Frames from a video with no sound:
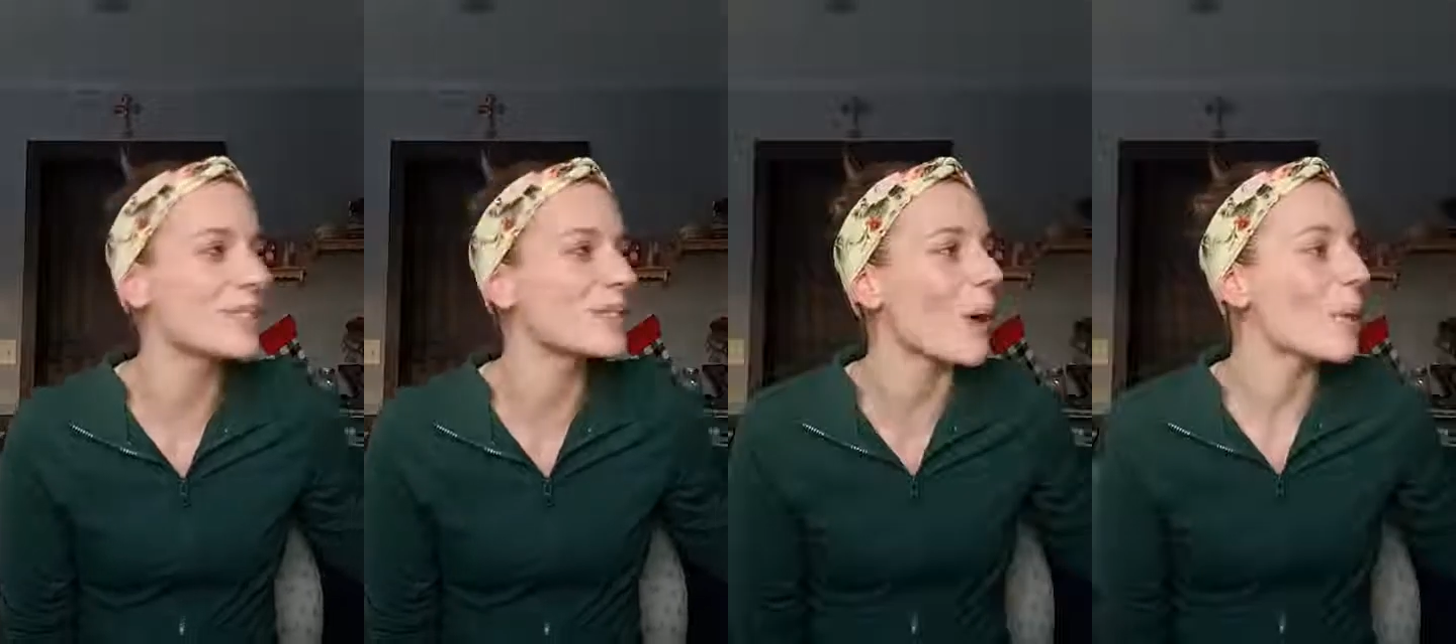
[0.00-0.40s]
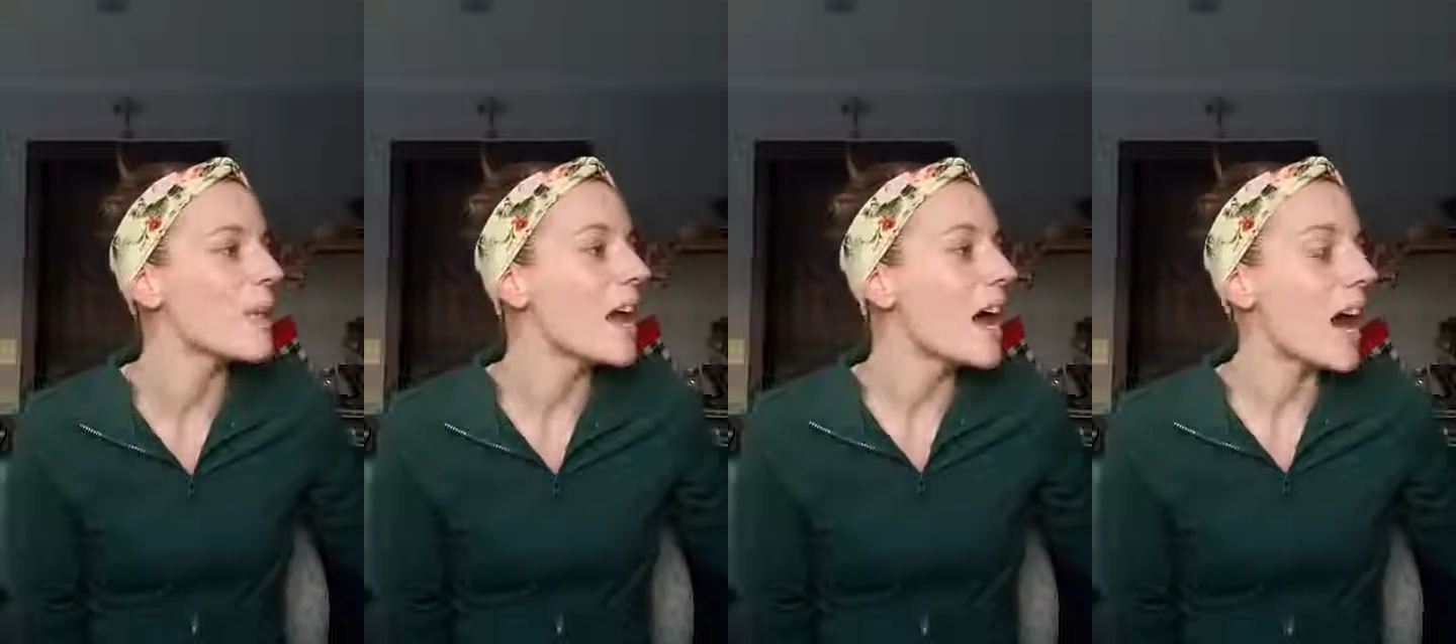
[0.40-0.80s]
So
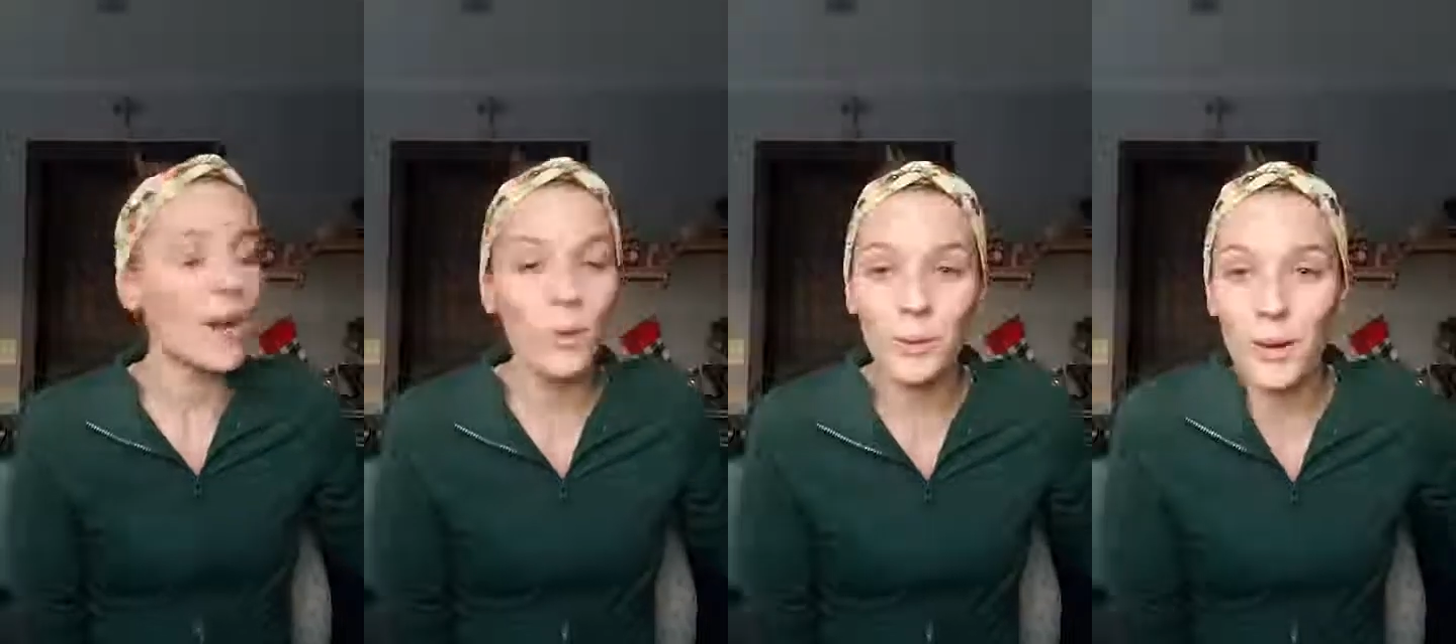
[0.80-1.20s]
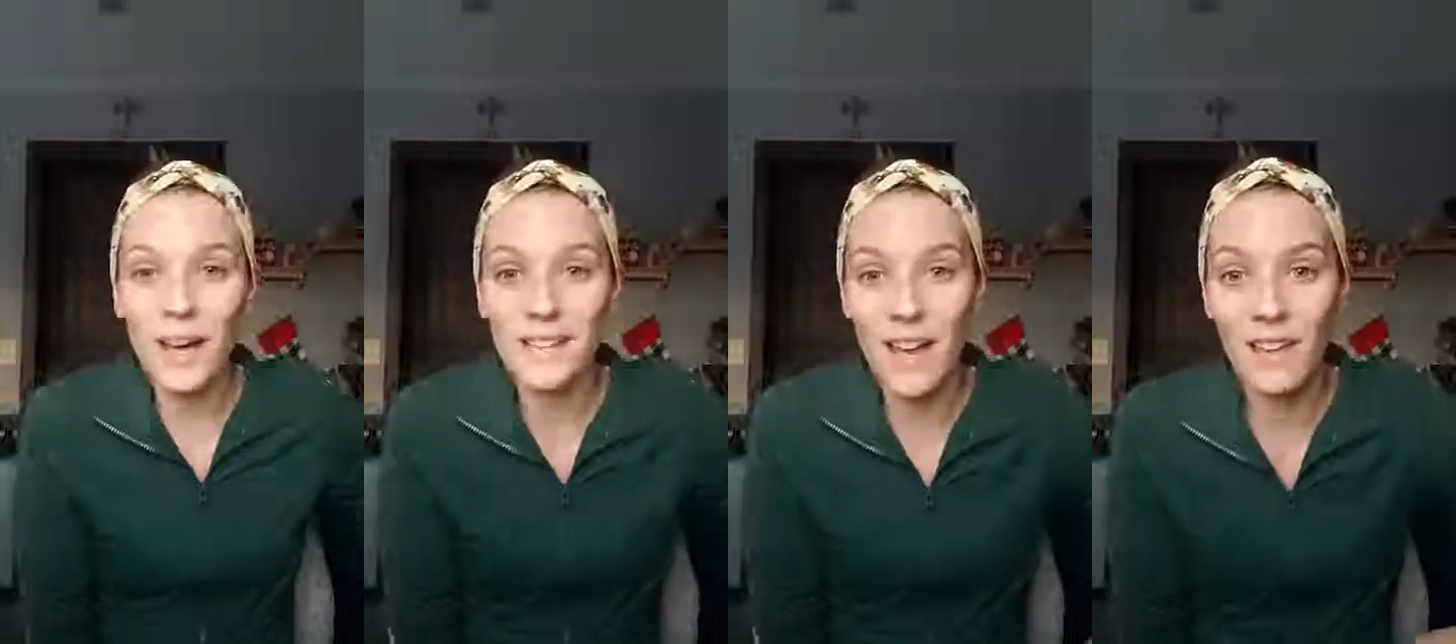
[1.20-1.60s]
I hope you
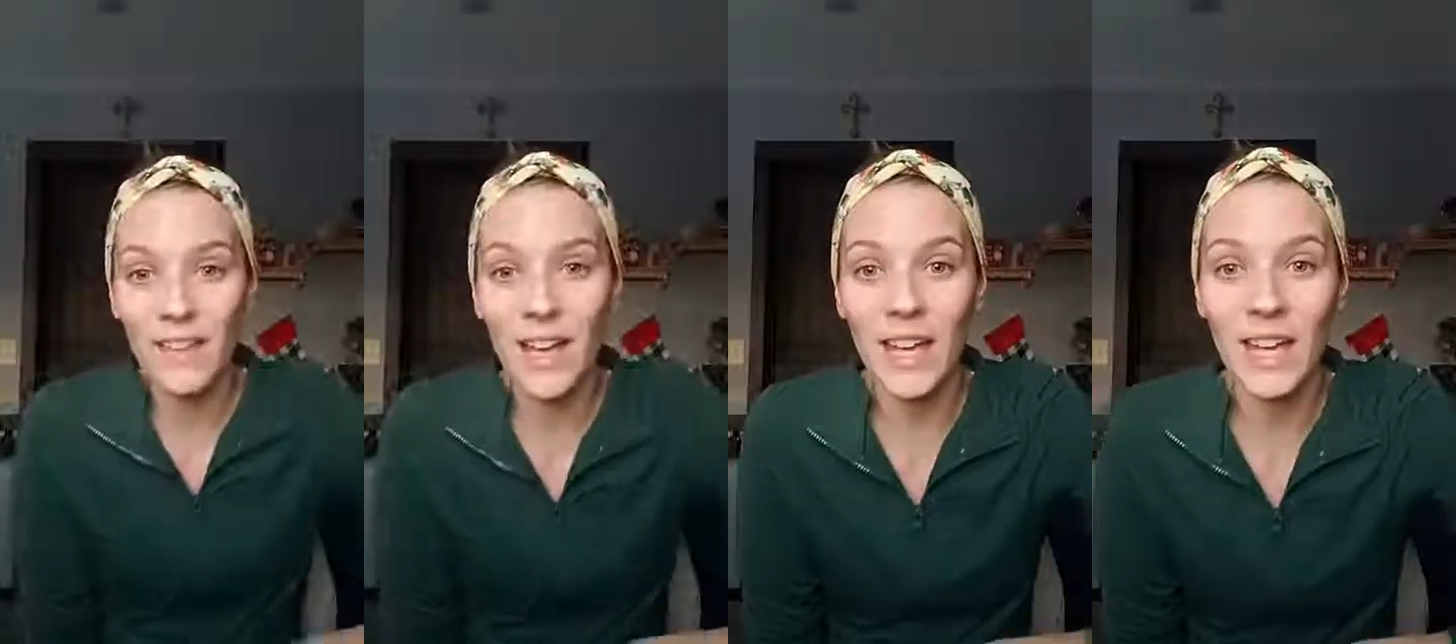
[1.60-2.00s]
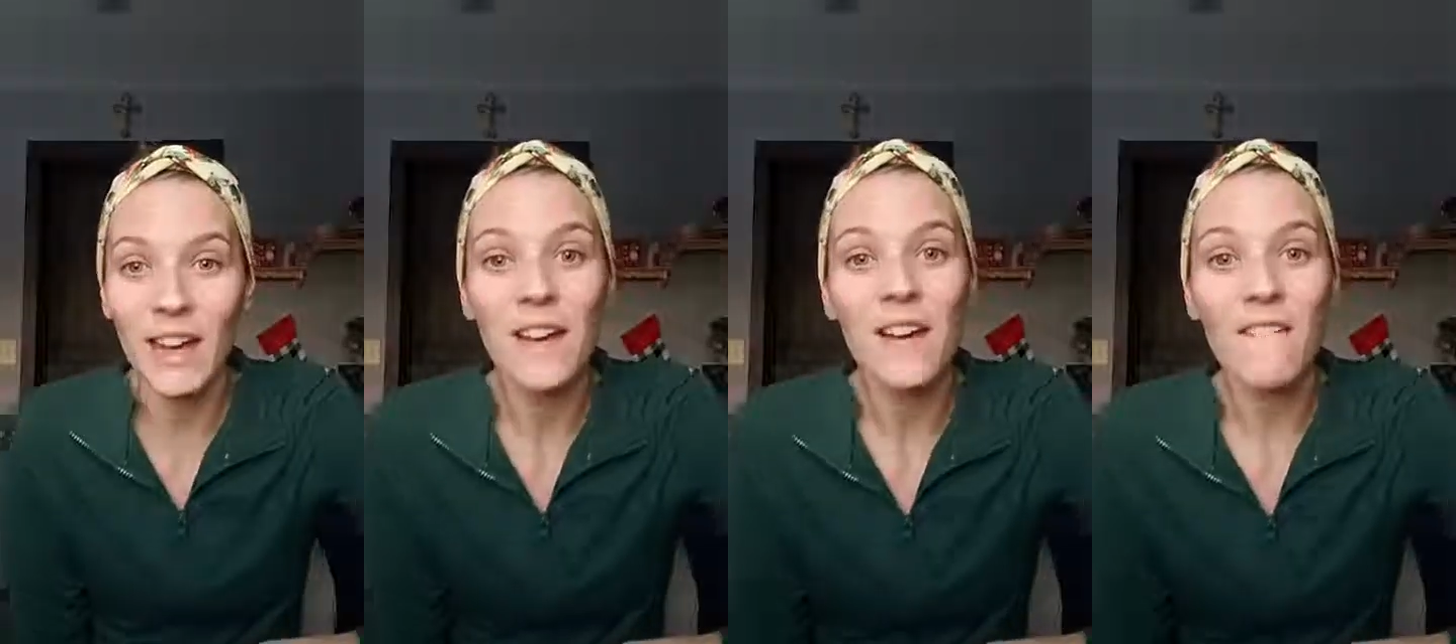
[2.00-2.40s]
guys have a
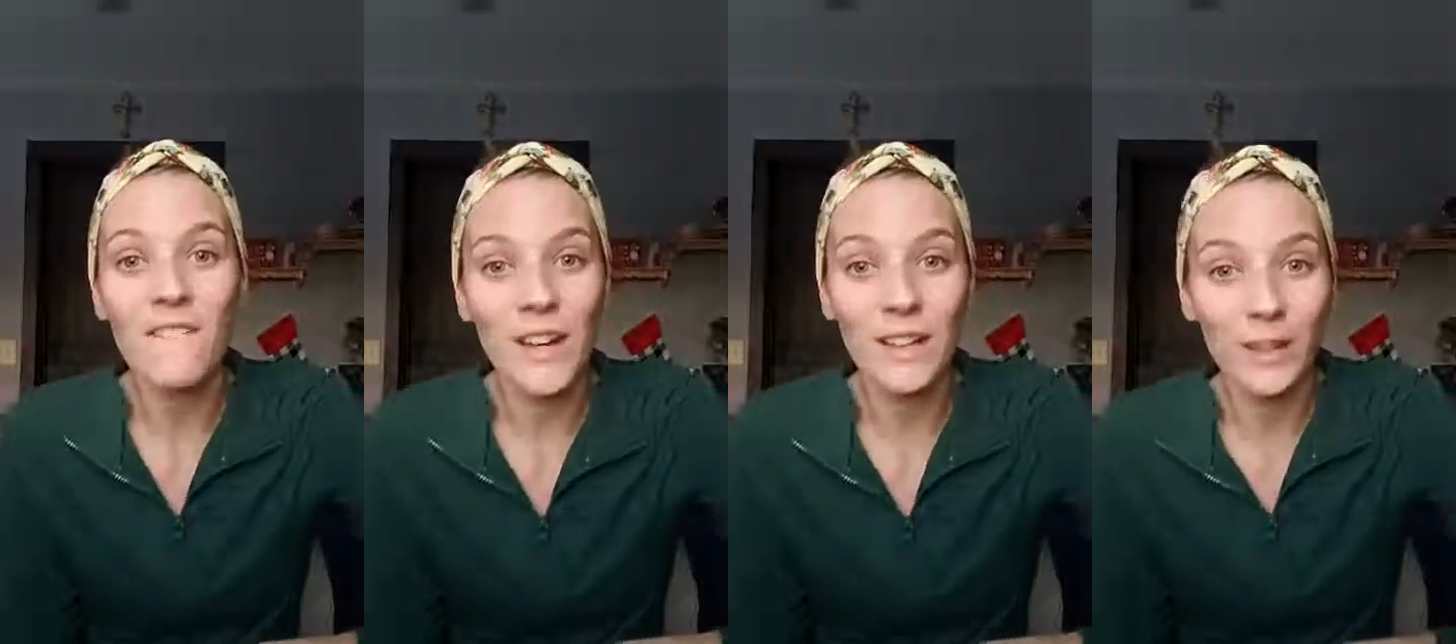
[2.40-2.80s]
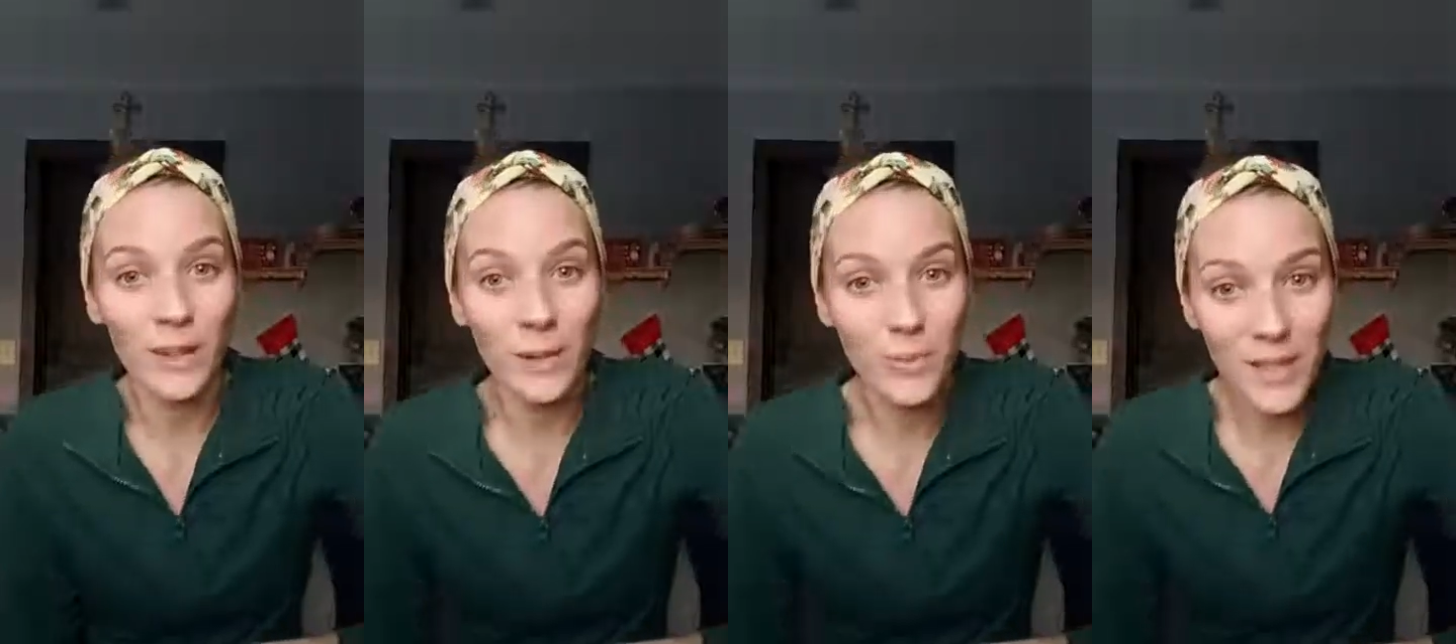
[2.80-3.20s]
very
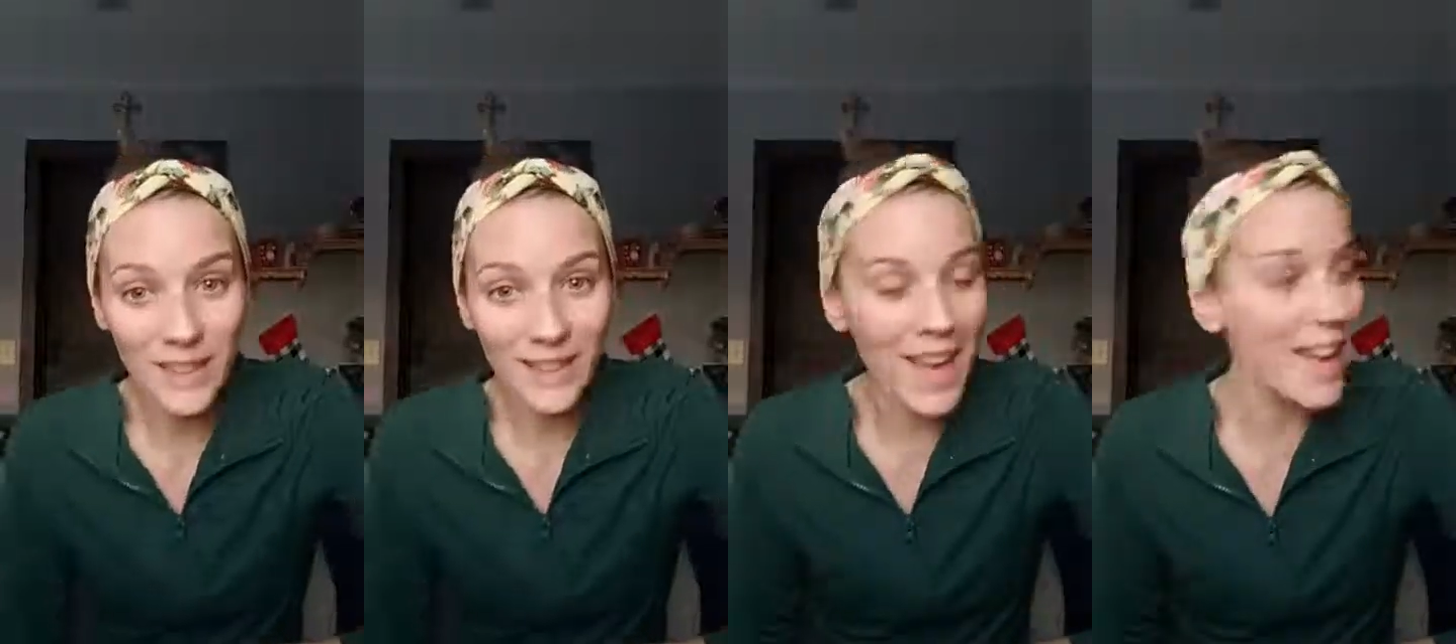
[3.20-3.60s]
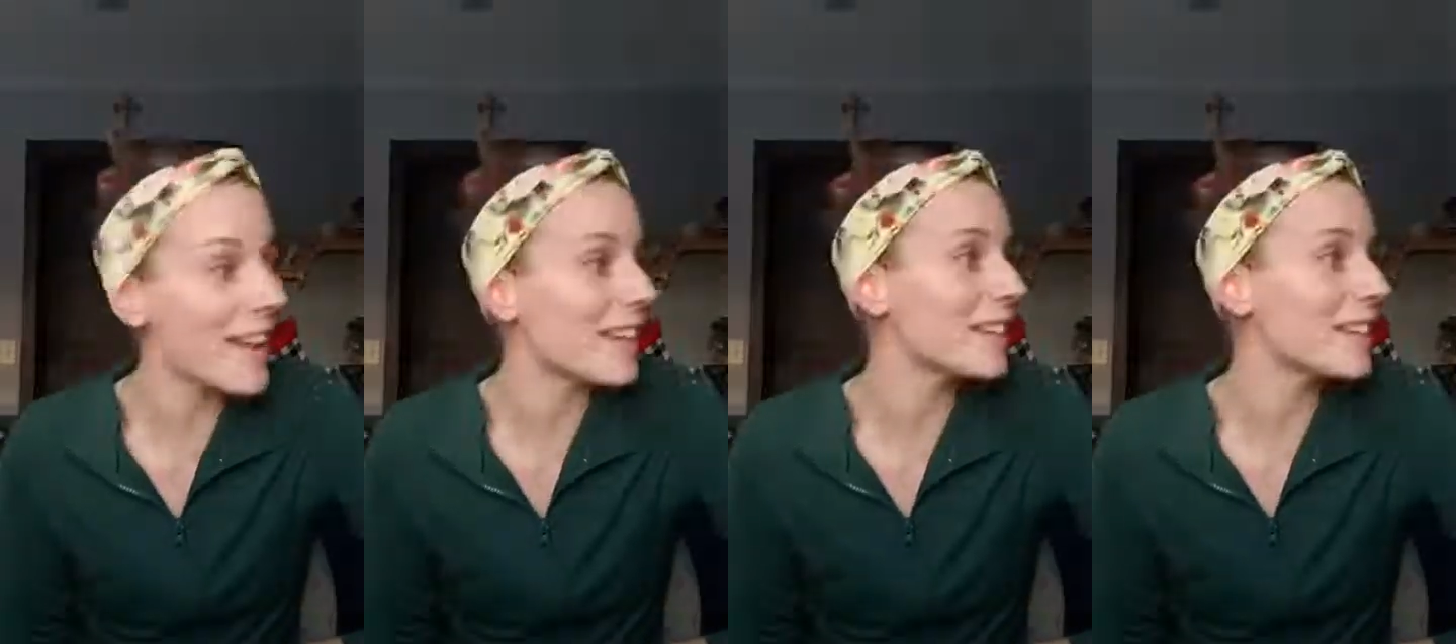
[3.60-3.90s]
great weekend.